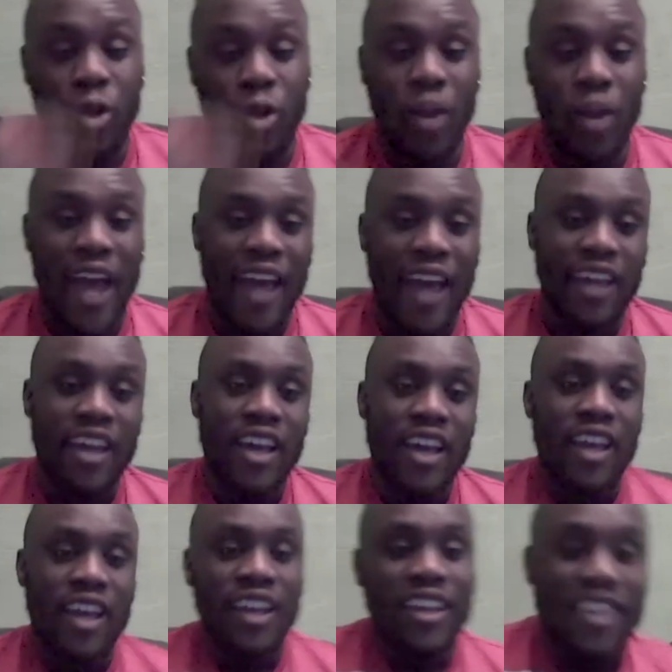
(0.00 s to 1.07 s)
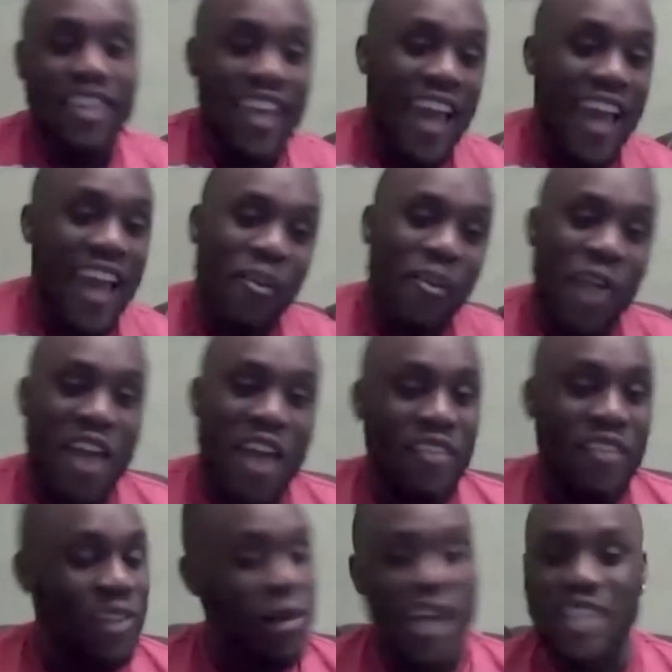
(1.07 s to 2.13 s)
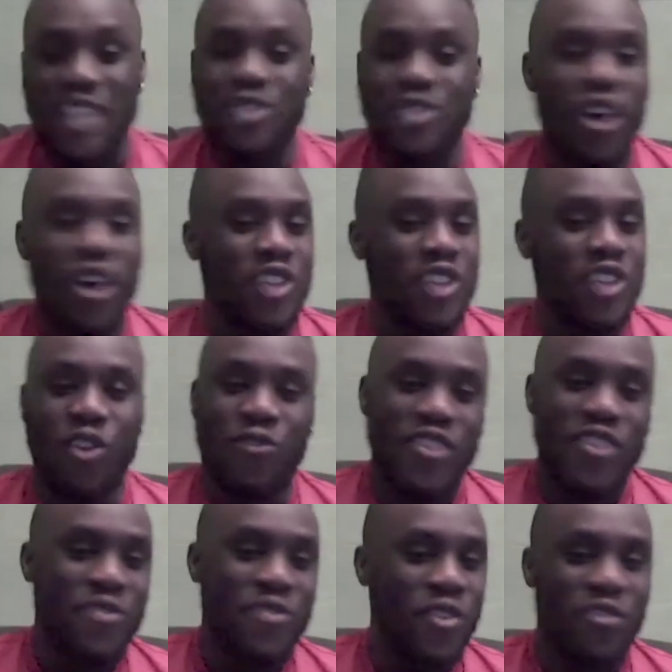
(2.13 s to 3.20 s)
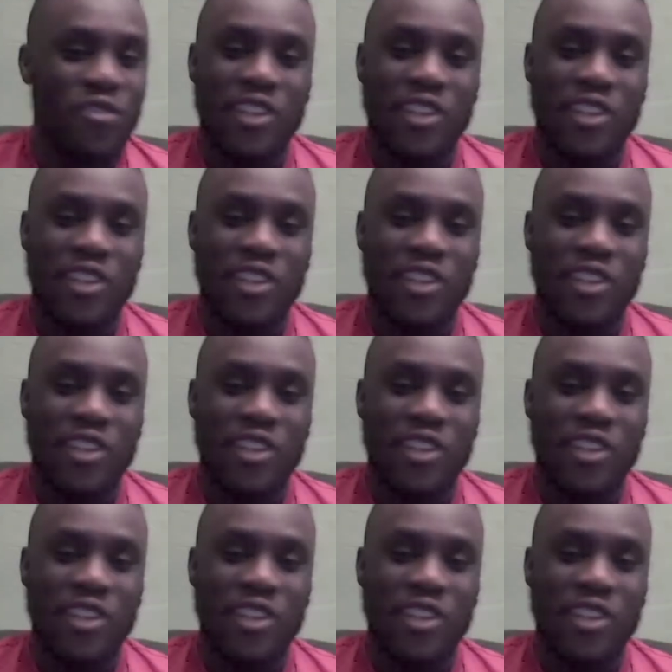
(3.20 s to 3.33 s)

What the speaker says: like, whatever. It's not a 3-4-3.